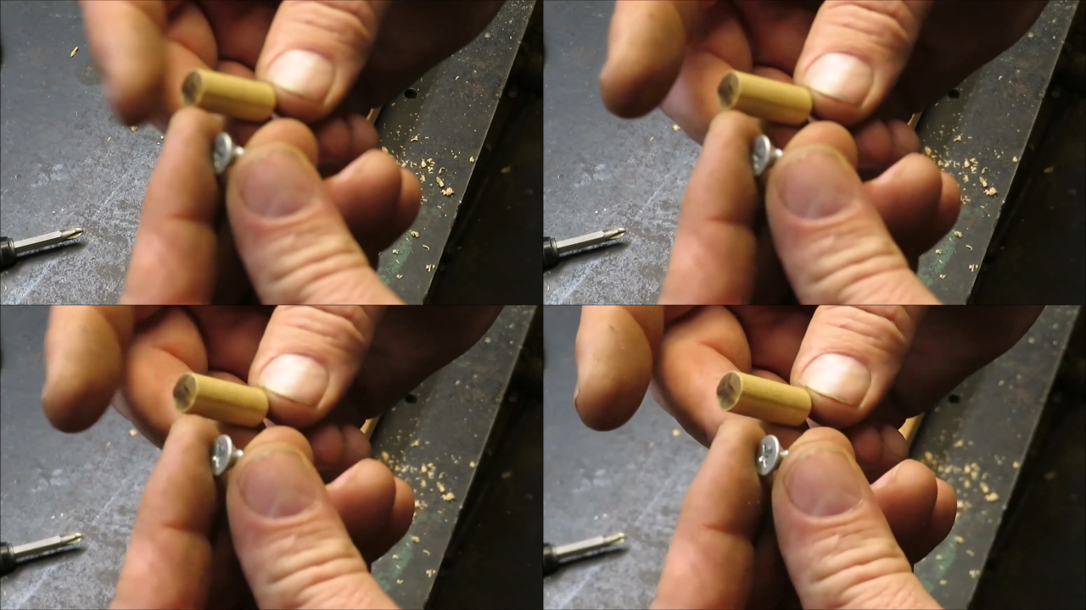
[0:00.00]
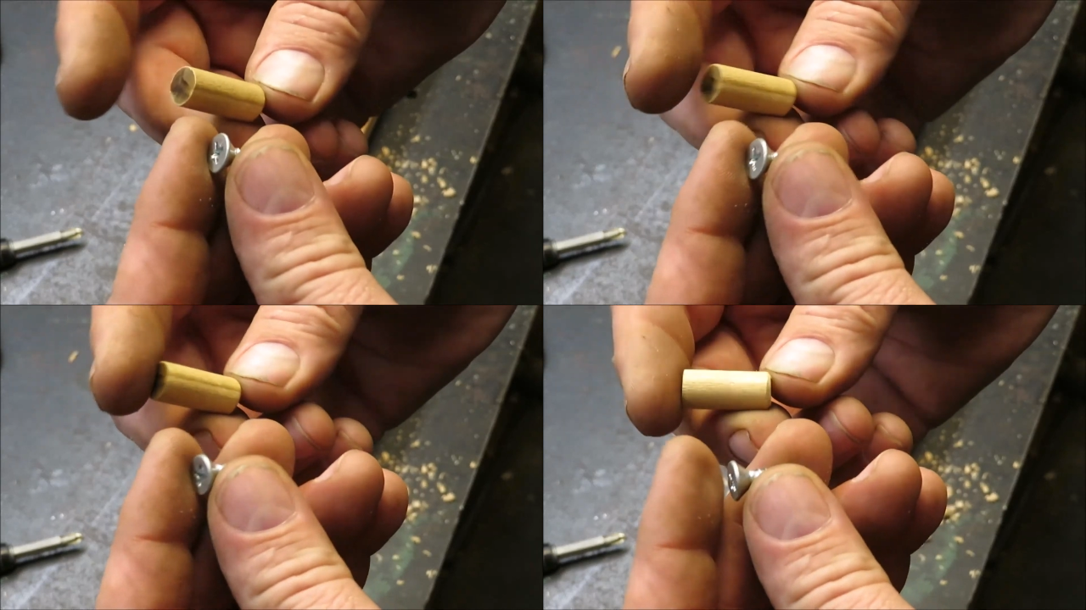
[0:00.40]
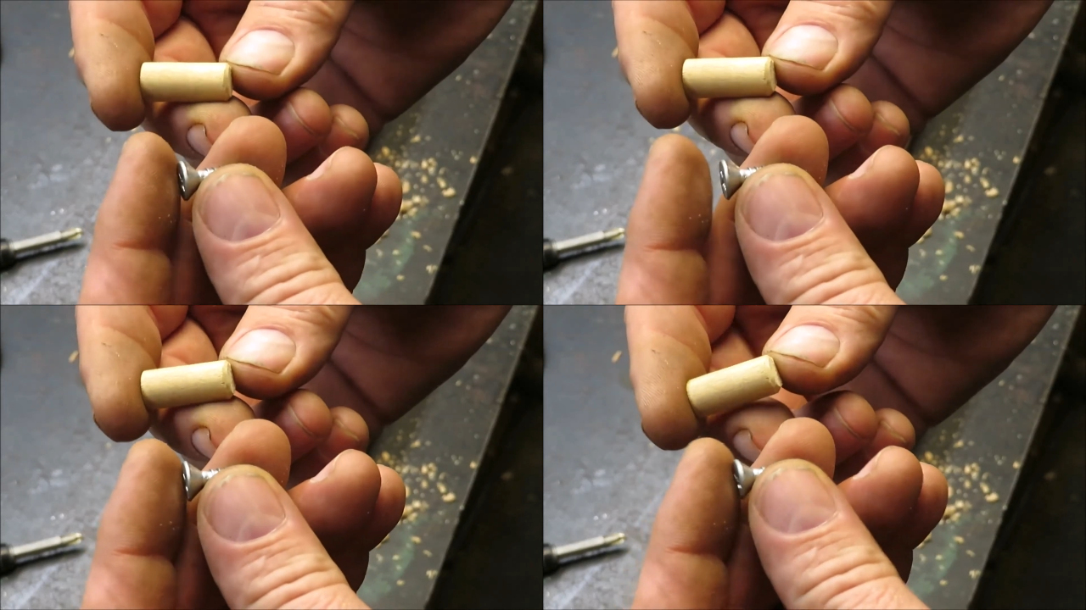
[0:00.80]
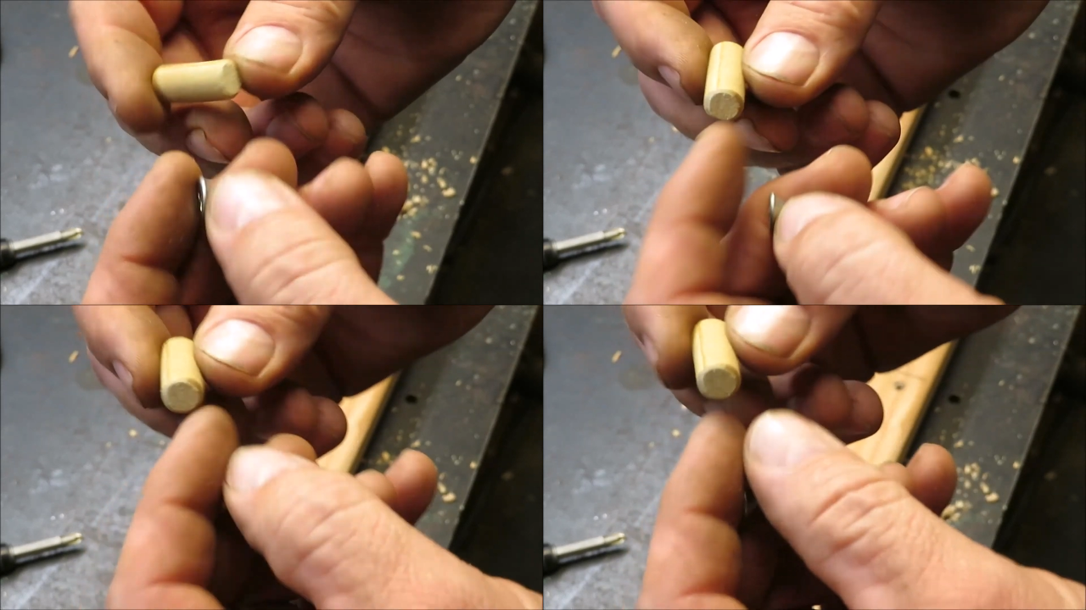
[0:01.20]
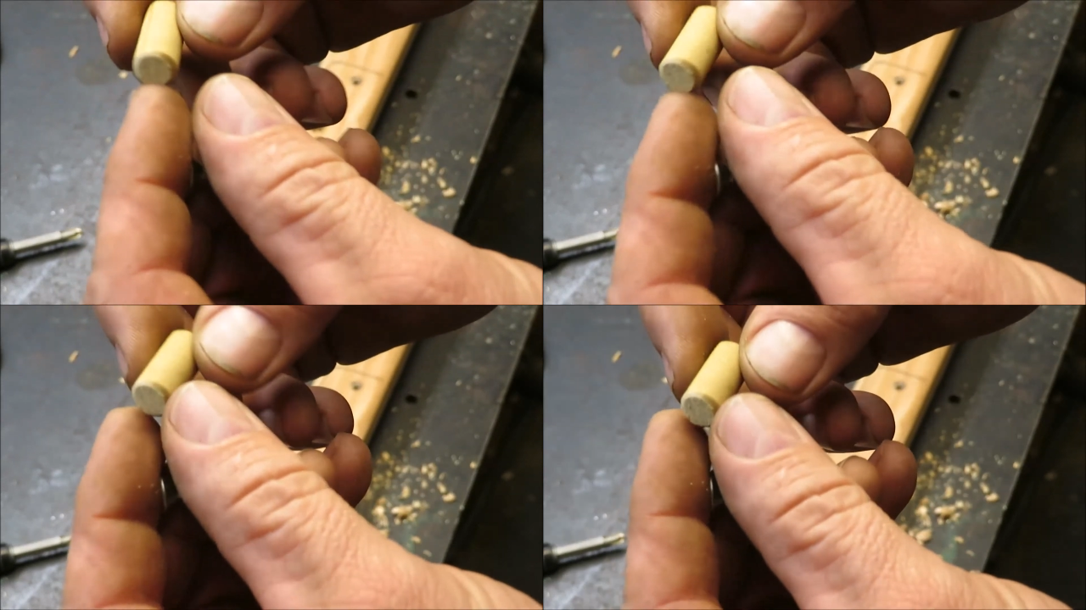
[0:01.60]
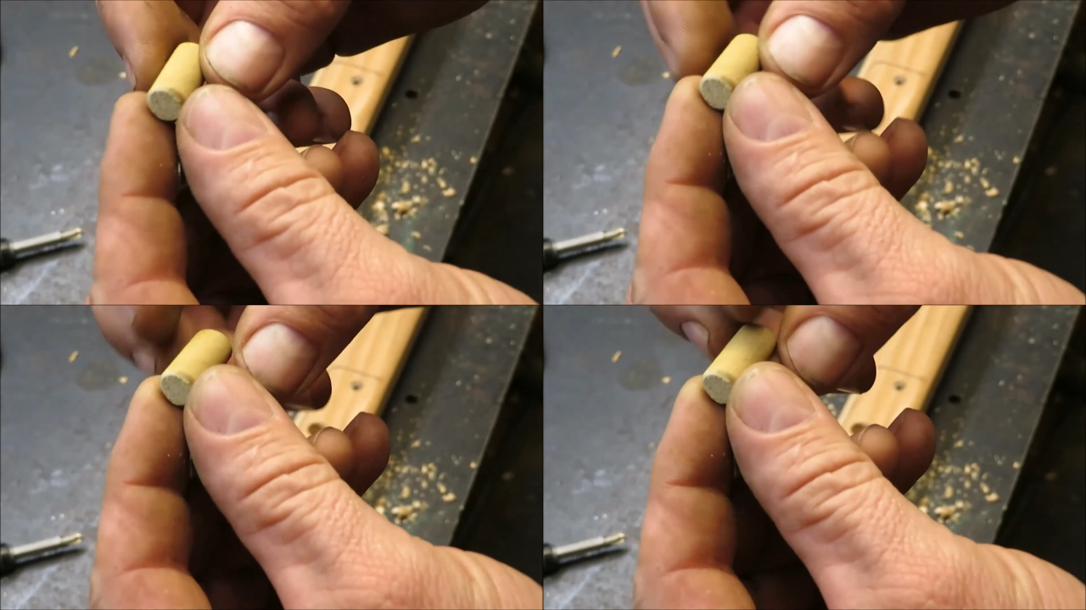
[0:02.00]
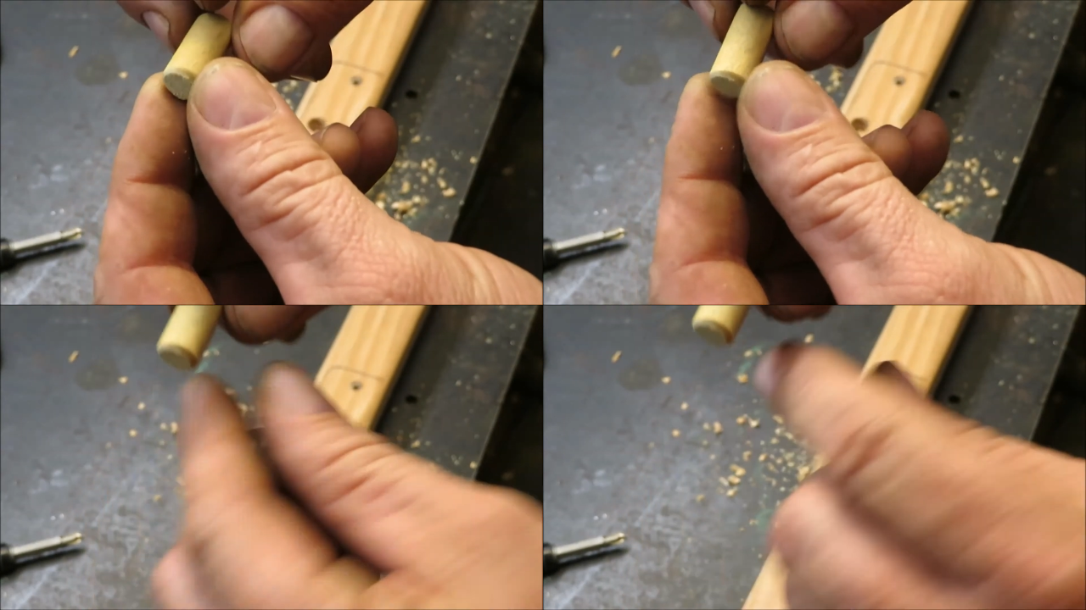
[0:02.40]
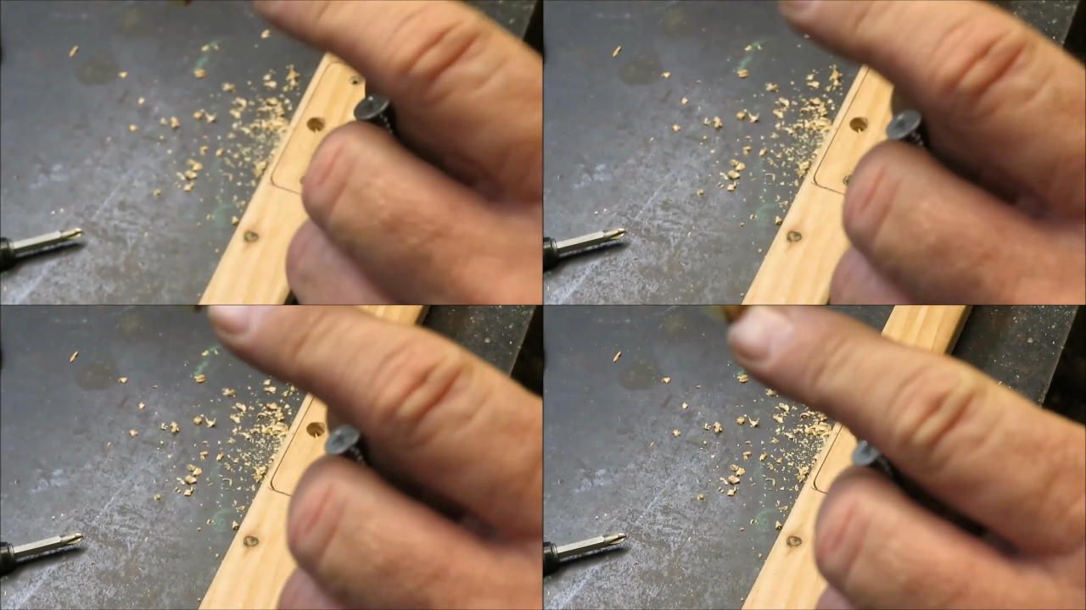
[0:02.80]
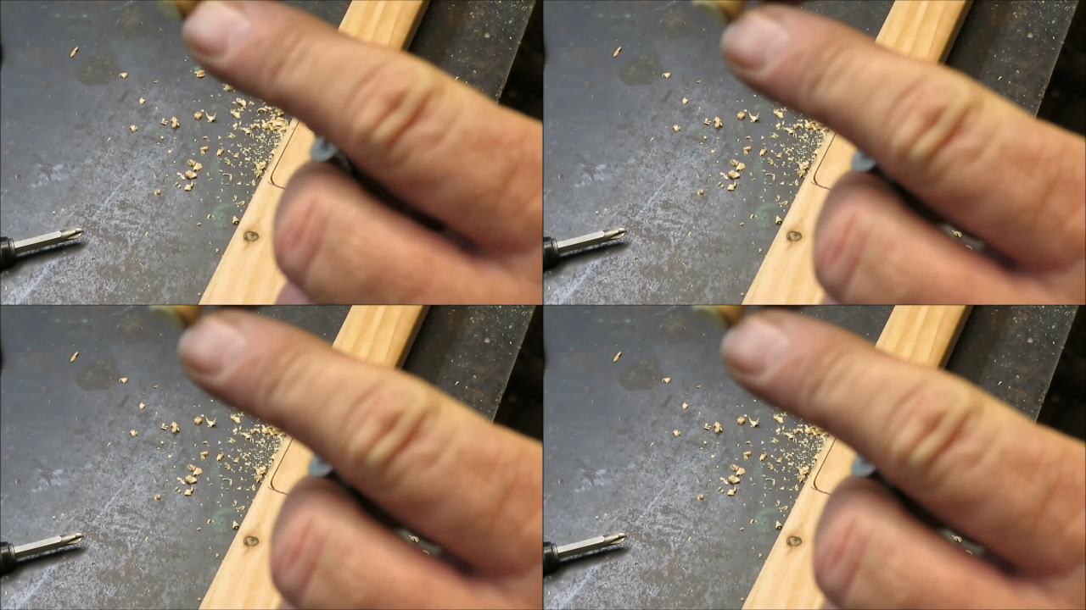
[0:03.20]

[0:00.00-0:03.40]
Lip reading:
[unreadable: no face in view]